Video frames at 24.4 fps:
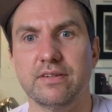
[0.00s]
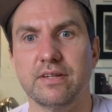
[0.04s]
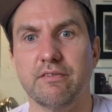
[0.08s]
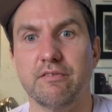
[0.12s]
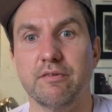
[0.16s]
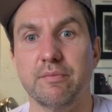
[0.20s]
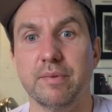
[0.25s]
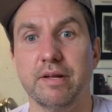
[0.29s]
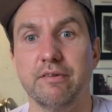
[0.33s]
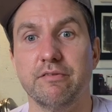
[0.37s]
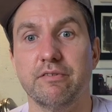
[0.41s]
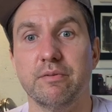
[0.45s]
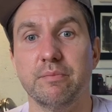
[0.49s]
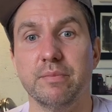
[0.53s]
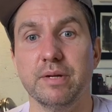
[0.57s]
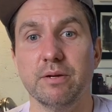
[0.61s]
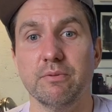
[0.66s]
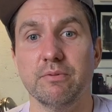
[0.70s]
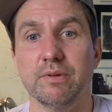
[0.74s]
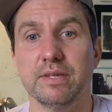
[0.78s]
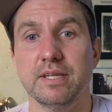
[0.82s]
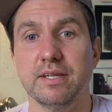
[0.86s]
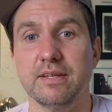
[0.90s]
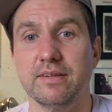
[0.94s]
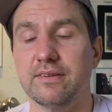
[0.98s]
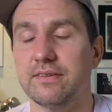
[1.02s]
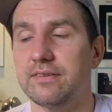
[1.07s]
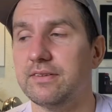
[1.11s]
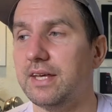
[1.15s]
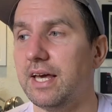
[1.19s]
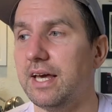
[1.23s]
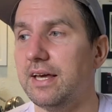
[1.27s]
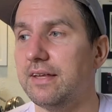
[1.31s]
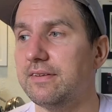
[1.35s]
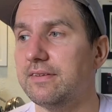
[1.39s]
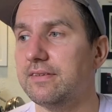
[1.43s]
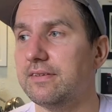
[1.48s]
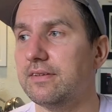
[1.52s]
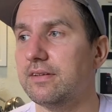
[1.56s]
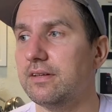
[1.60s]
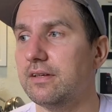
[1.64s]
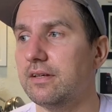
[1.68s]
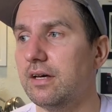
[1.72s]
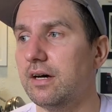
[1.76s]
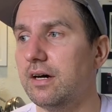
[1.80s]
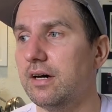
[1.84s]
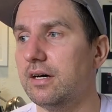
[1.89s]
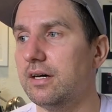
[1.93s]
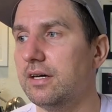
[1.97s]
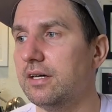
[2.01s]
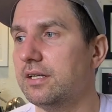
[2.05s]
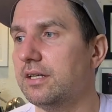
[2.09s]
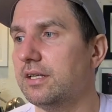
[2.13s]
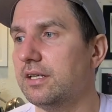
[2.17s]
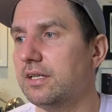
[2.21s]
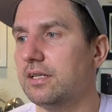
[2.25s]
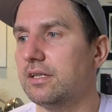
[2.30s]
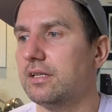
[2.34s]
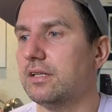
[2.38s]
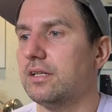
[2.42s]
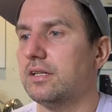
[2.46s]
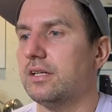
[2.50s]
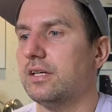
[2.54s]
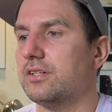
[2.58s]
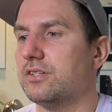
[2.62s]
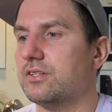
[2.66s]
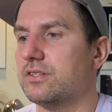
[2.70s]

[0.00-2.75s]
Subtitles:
ever been for me with these skates. It